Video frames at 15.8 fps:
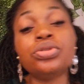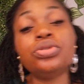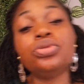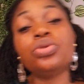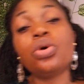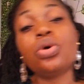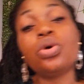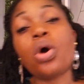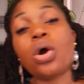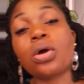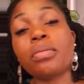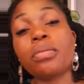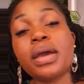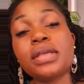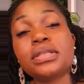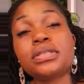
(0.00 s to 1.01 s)

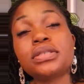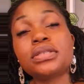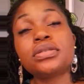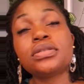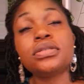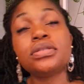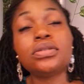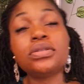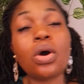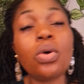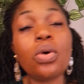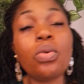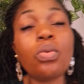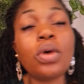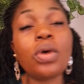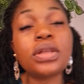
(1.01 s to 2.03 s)
augment
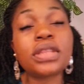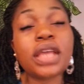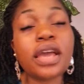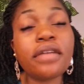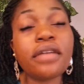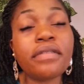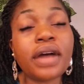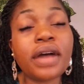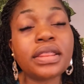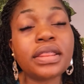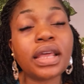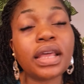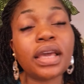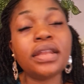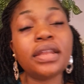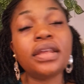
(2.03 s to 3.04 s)
whatever
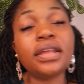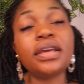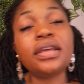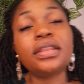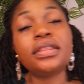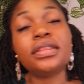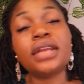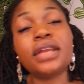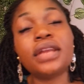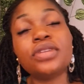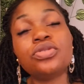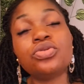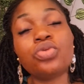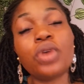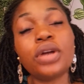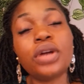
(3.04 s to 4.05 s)
thing that you
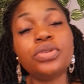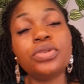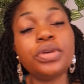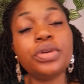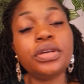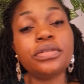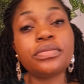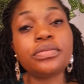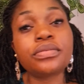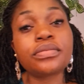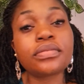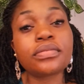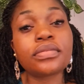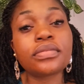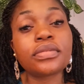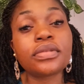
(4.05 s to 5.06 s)
are doing.
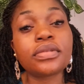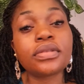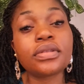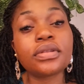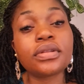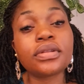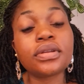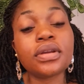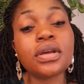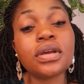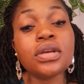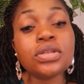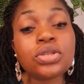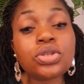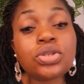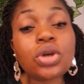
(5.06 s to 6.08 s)

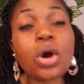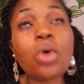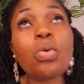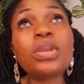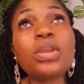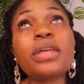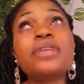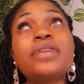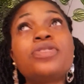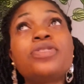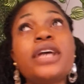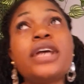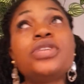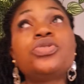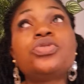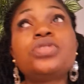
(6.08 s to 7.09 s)
So what am I trying to
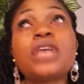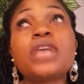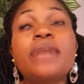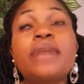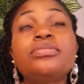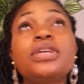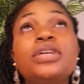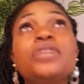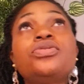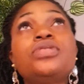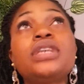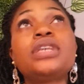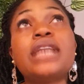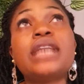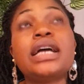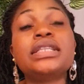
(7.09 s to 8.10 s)
say? I'm trying to say
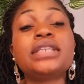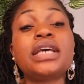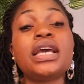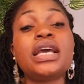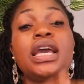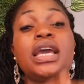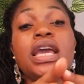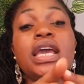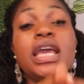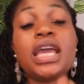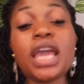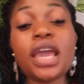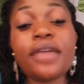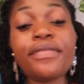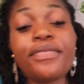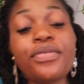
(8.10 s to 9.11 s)
that
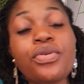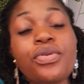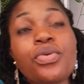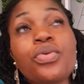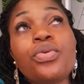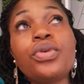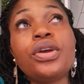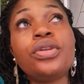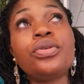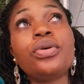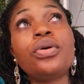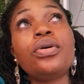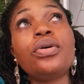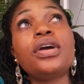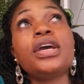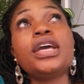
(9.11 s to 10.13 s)
if your
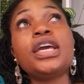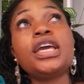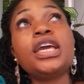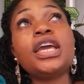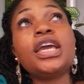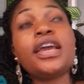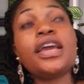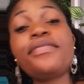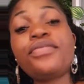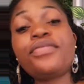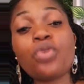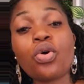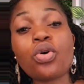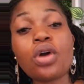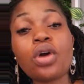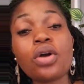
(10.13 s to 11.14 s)

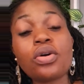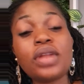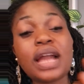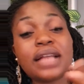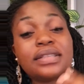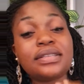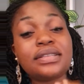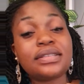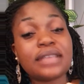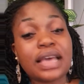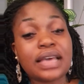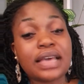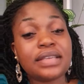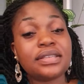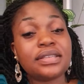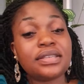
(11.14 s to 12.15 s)
Google
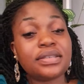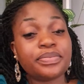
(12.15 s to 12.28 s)
AdSense